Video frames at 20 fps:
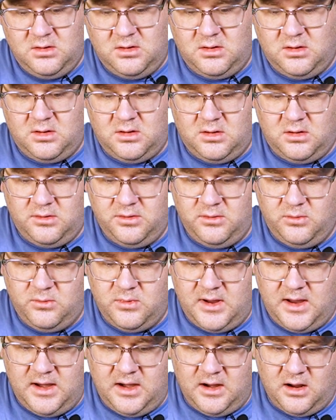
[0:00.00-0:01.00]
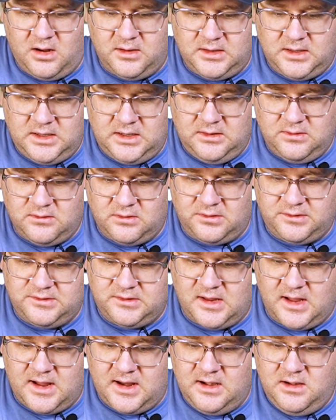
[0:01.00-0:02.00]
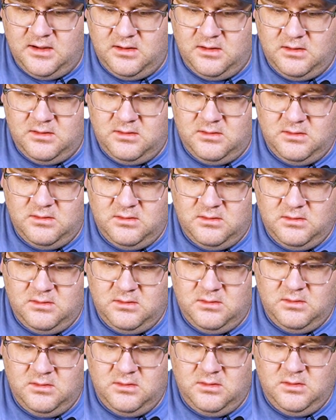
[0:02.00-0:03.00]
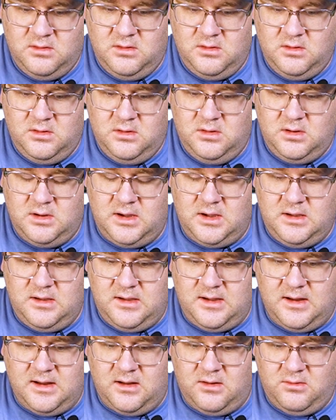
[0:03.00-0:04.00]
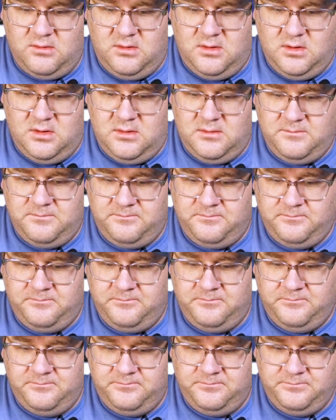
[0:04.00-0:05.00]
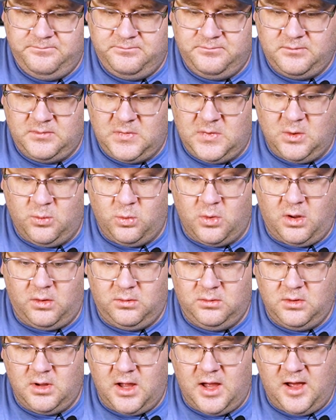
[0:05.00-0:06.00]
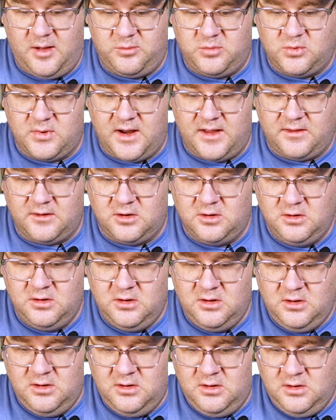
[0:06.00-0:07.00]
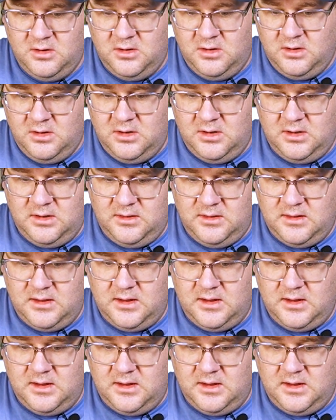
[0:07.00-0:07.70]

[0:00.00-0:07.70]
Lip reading: all the way on either side and down. Well, up rather. And